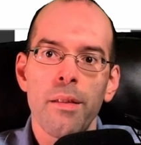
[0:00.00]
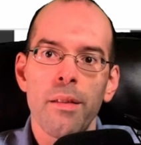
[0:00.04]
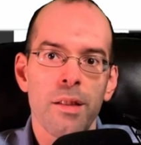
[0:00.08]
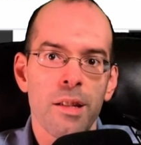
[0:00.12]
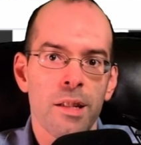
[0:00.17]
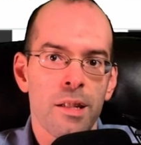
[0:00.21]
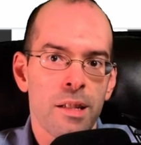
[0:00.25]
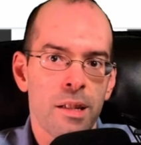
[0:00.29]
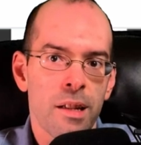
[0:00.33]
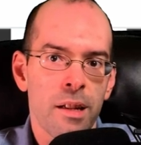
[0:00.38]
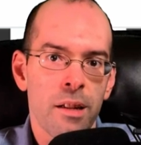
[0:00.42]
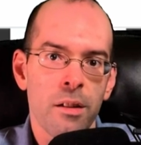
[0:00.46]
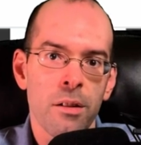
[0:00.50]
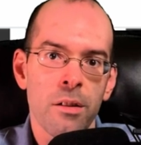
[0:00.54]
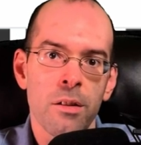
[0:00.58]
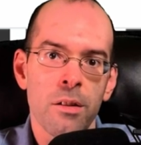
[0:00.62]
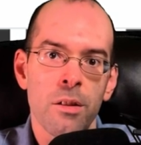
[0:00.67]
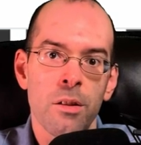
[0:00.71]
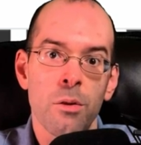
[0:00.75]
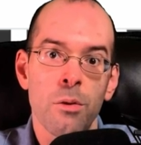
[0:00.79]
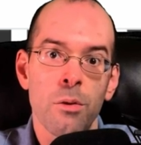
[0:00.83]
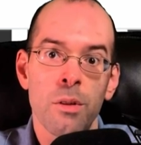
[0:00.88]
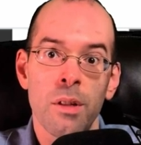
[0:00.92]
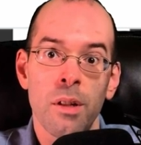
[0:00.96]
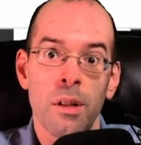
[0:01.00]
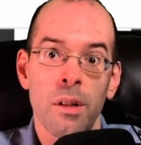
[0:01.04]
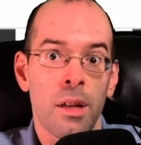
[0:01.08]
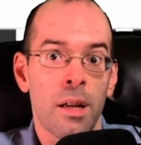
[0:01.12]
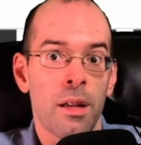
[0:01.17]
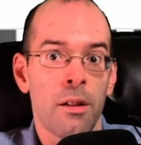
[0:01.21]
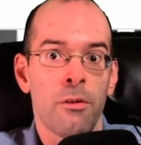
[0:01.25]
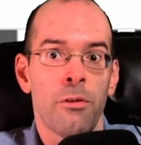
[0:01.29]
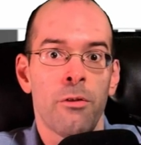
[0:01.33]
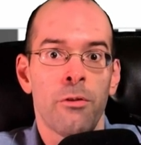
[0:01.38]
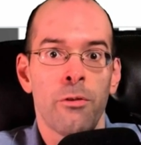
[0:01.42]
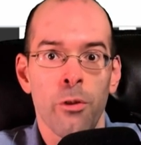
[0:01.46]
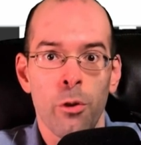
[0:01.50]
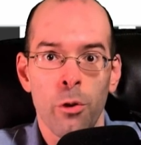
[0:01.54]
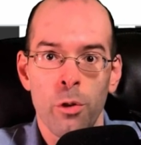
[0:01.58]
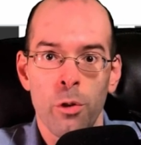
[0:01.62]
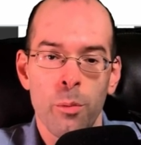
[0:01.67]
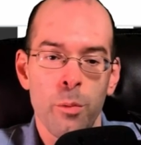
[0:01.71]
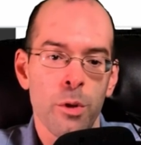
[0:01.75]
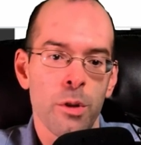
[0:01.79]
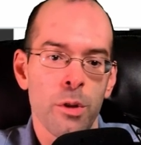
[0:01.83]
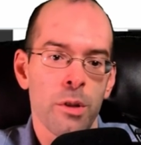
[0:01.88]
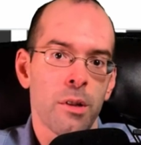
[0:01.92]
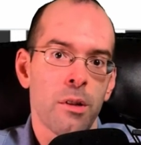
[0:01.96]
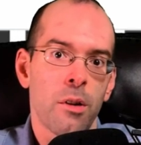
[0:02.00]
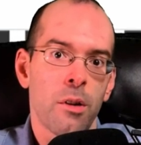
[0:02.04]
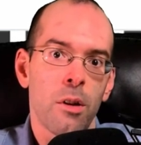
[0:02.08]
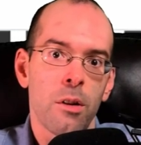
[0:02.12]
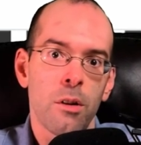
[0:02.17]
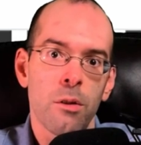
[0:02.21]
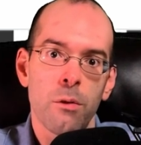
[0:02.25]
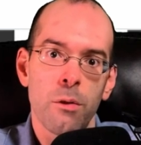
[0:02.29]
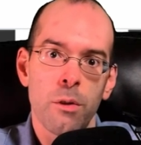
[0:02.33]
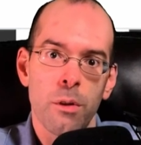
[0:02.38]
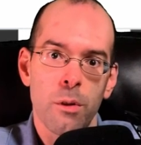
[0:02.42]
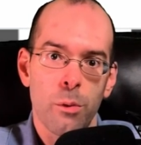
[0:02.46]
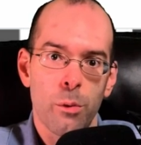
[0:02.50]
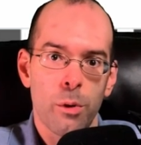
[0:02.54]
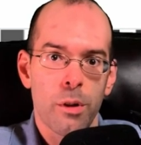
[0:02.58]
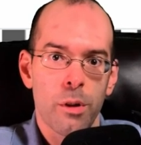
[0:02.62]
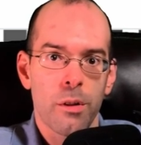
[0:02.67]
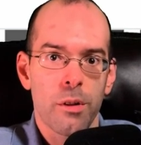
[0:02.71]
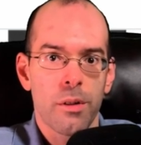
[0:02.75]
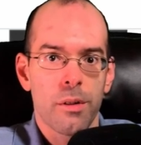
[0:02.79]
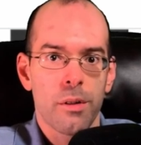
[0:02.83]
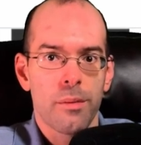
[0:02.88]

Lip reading: this scale is used in a lot of folk music all over the world.